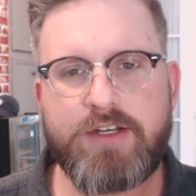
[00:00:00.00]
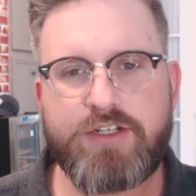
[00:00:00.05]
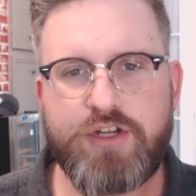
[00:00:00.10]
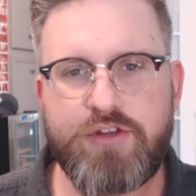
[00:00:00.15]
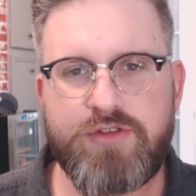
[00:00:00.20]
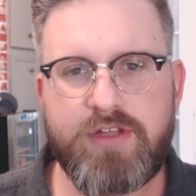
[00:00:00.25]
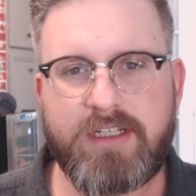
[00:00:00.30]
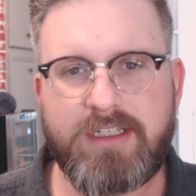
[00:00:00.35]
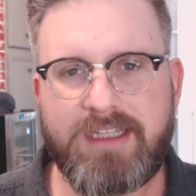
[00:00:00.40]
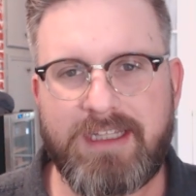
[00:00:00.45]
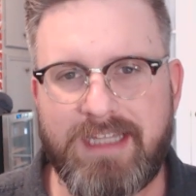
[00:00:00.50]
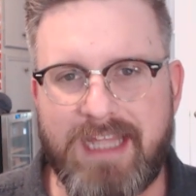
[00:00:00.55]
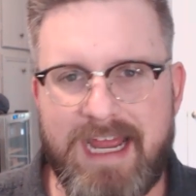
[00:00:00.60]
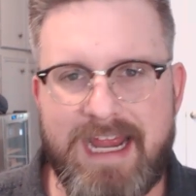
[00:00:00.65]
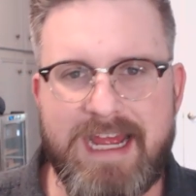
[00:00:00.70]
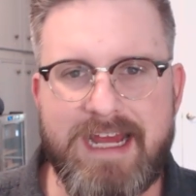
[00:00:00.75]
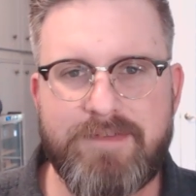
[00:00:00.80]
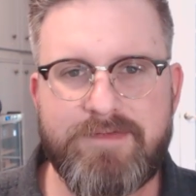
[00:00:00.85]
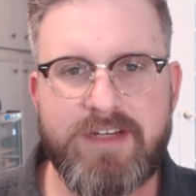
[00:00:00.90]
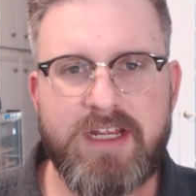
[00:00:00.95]
to the
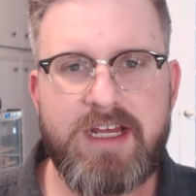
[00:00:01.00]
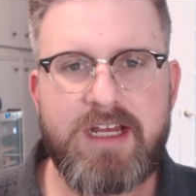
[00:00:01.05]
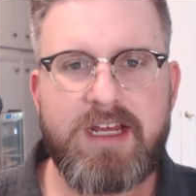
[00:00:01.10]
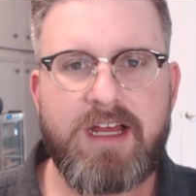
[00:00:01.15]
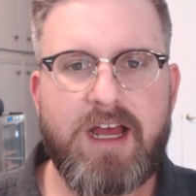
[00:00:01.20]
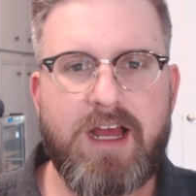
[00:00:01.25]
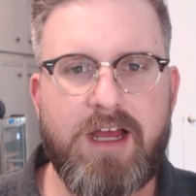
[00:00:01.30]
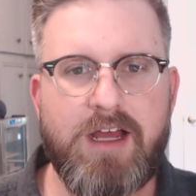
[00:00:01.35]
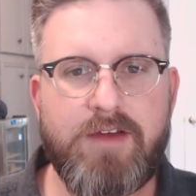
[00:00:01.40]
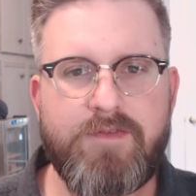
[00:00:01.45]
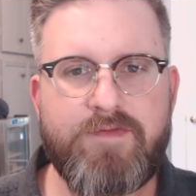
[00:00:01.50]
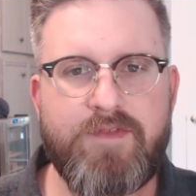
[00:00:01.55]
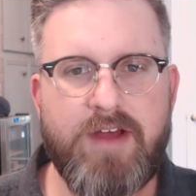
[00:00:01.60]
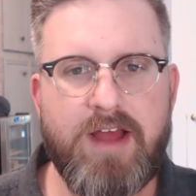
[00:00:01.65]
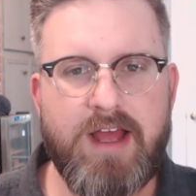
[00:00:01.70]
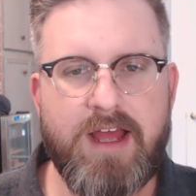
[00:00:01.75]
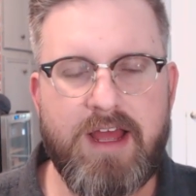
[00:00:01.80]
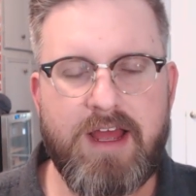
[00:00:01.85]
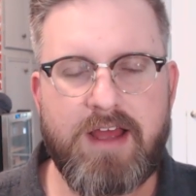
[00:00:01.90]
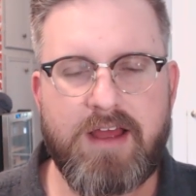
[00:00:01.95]
left
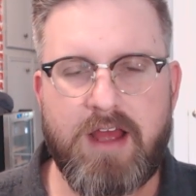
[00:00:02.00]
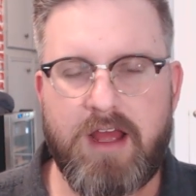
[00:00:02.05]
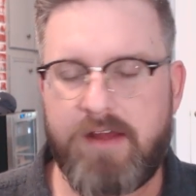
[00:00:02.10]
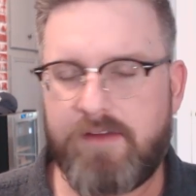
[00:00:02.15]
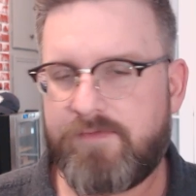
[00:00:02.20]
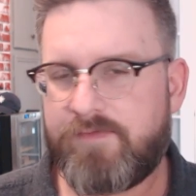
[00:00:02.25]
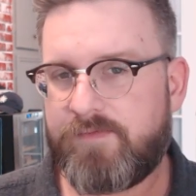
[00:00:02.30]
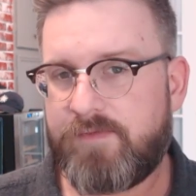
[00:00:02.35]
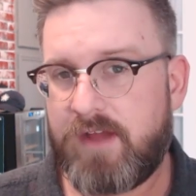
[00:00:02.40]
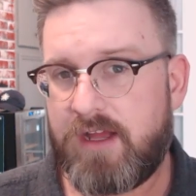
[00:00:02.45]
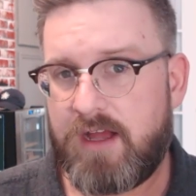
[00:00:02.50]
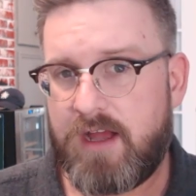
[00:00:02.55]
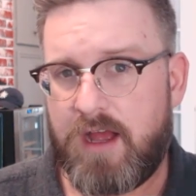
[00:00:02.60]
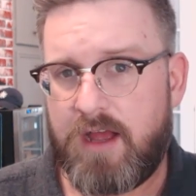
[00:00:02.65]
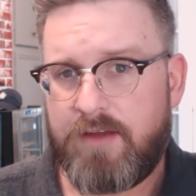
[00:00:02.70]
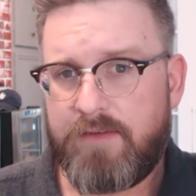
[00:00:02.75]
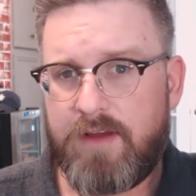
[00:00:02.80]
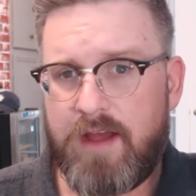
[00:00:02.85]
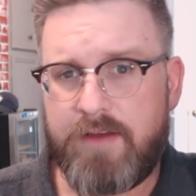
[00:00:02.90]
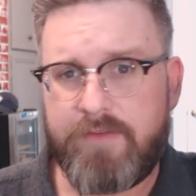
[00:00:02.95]

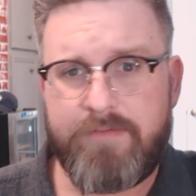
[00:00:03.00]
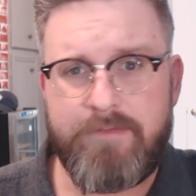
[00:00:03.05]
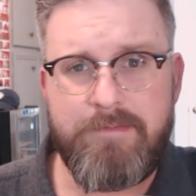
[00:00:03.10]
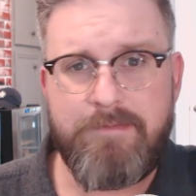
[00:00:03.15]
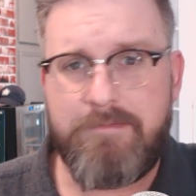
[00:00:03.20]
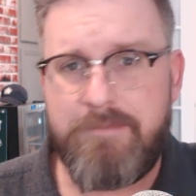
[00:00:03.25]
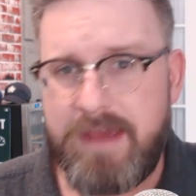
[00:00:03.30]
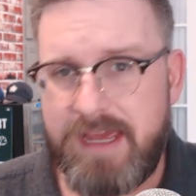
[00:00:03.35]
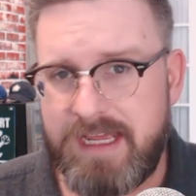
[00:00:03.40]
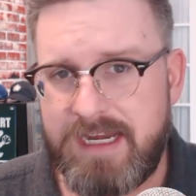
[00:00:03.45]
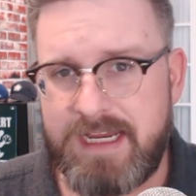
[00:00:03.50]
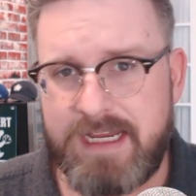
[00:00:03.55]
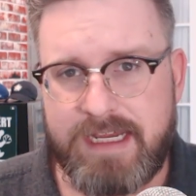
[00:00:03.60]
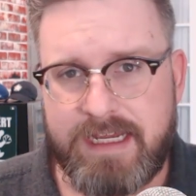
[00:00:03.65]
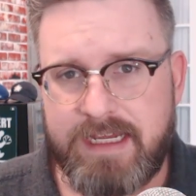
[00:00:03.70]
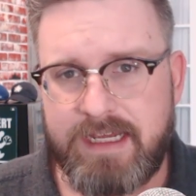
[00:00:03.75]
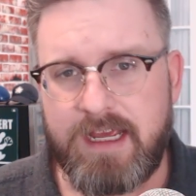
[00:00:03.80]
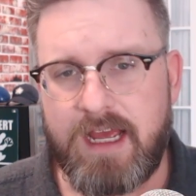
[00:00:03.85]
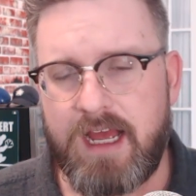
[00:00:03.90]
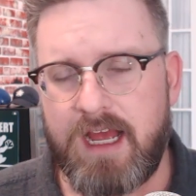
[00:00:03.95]
of
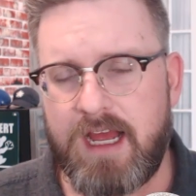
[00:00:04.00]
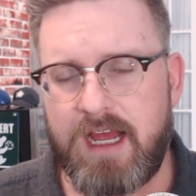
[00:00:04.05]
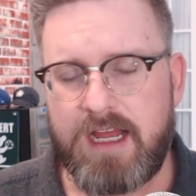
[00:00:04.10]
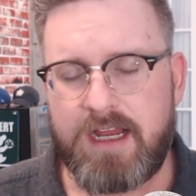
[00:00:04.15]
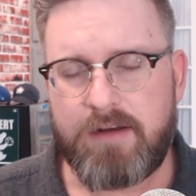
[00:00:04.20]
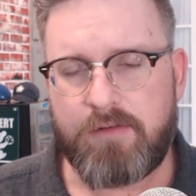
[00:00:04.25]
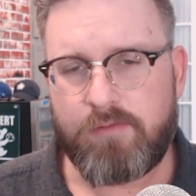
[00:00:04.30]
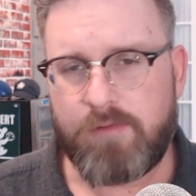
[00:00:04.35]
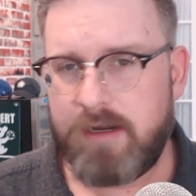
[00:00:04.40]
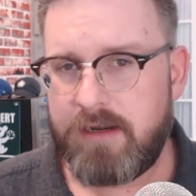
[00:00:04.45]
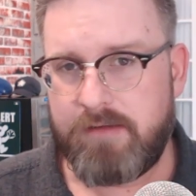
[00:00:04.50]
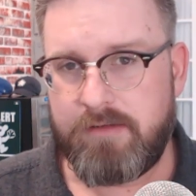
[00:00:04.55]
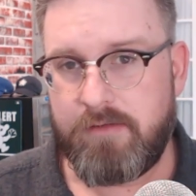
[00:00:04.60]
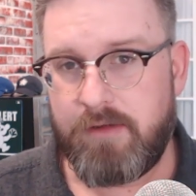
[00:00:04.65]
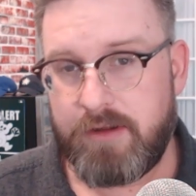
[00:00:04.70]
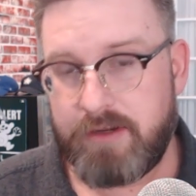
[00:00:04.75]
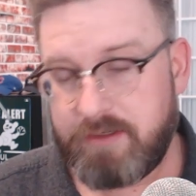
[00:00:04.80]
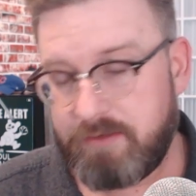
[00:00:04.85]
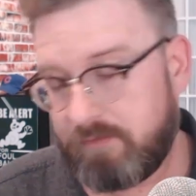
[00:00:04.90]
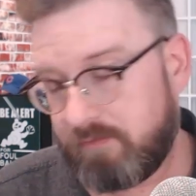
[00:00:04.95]
many
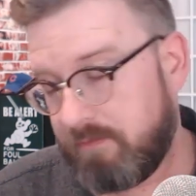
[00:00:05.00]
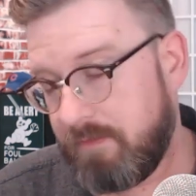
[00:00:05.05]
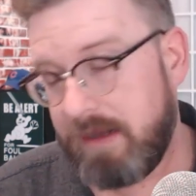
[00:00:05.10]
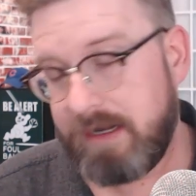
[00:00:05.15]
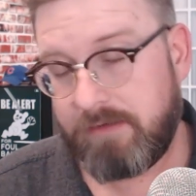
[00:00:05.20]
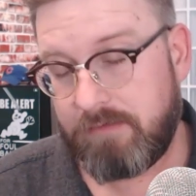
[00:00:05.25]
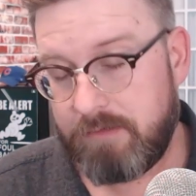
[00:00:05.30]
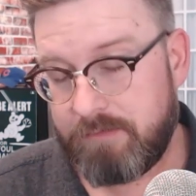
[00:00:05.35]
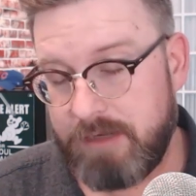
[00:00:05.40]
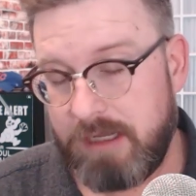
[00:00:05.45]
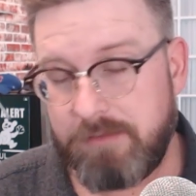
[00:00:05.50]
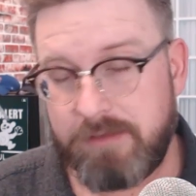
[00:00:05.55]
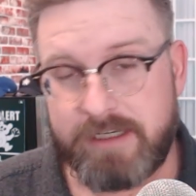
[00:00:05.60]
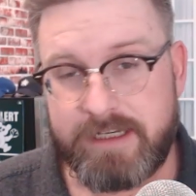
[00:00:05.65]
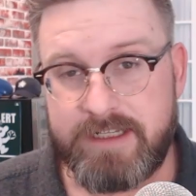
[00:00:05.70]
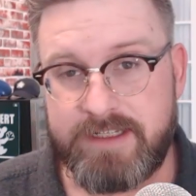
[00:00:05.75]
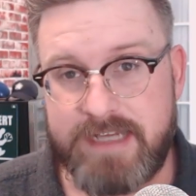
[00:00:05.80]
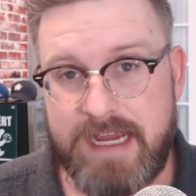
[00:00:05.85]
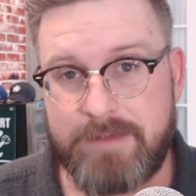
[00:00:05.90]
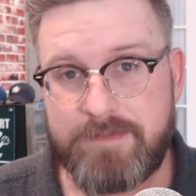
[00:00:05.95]
many
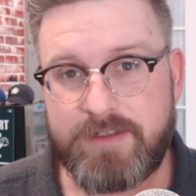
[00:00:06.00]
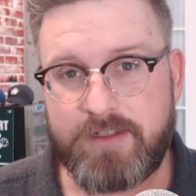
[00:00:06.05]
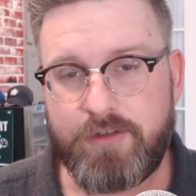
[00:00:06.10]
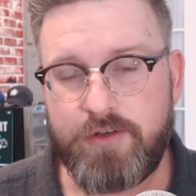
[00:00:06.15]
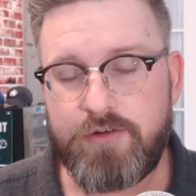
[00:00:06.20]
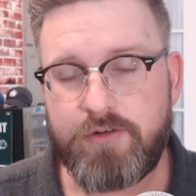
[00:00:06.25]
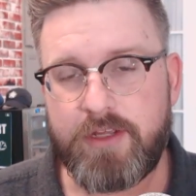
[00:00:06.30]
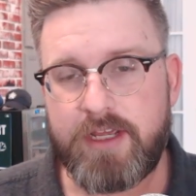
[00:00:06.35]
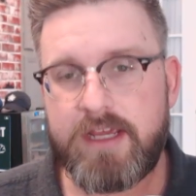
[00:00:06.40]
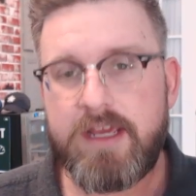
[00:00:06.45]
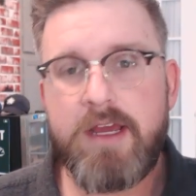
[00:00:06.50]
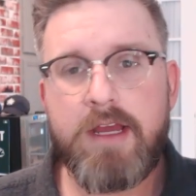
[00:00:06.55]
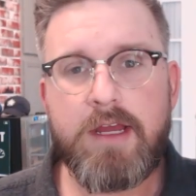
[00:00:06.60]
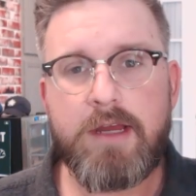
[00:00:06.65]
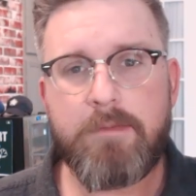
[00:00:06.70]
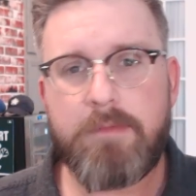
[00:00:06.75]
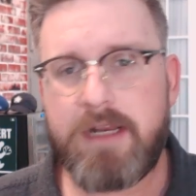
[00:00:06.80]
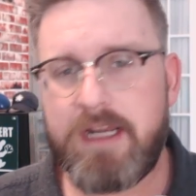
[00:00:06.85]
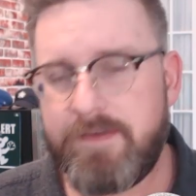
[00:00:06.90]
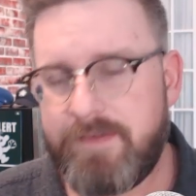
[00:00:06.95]
Republicans, absolutely,
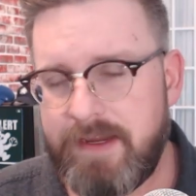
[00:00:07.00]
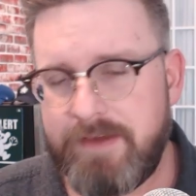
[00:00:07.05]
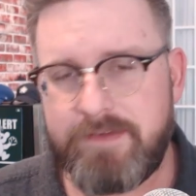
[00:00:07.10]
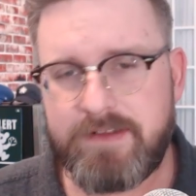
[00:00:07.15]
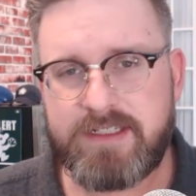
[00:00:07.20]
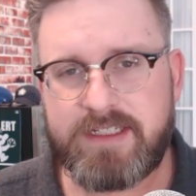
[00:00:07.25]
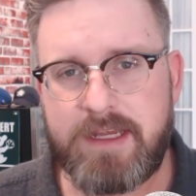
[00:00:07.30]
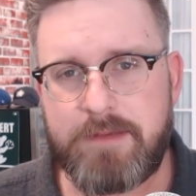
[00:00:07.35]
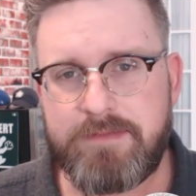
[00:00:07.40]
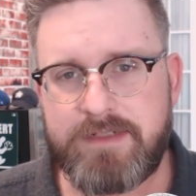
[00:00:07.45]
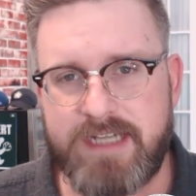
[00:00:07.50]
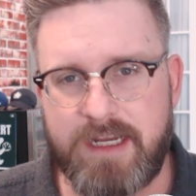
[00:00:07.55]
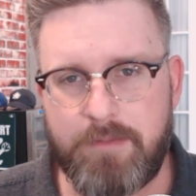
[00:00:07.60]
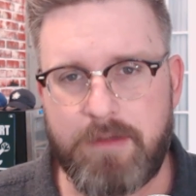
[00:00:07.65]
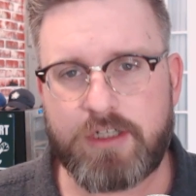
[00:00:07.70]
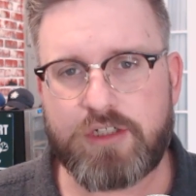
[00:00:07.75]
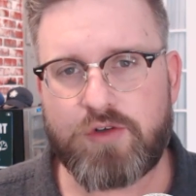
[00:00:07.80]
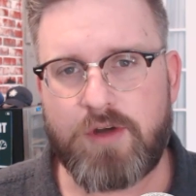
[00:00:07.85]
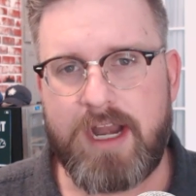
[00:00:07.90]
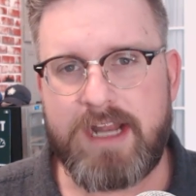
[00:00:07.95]
but of even some
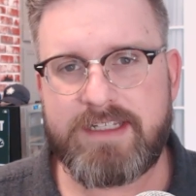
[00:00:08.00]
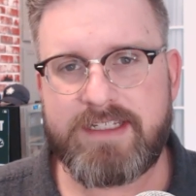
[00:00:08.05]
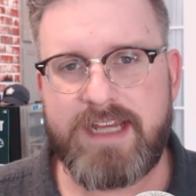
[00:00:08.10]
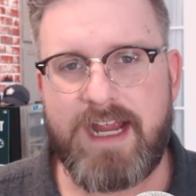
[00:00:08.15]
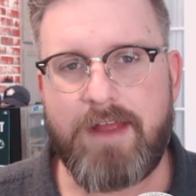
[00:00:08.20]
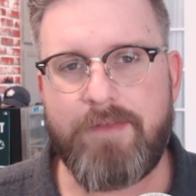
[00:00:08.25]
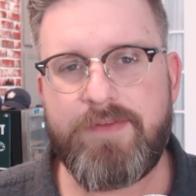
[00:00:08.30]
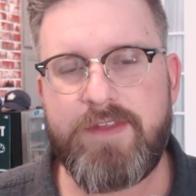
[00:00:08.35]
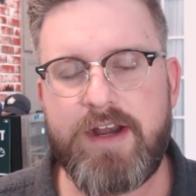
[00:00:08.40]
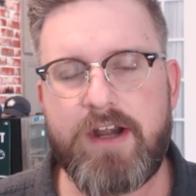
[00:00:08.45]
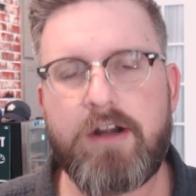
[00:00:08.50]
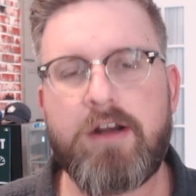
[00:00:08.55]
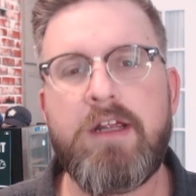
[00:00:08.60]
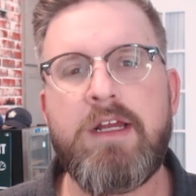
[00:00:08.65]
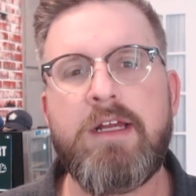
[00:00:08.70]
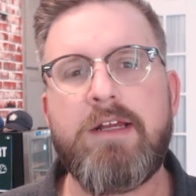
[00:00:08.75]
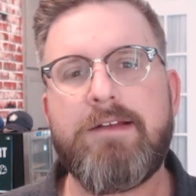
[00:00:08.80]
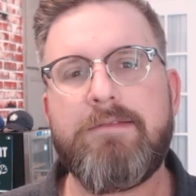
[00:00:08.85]
Democrats out there.